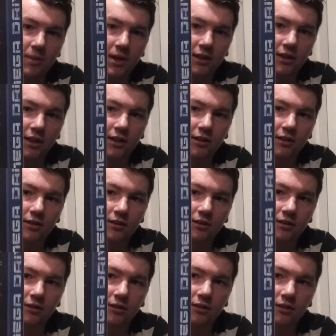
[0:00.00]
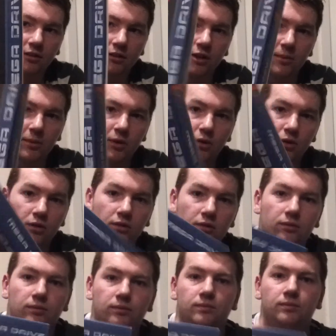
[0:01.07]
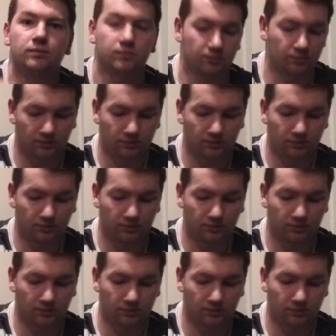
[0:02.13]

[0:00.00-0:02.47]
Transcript: and can recommend it, let me know.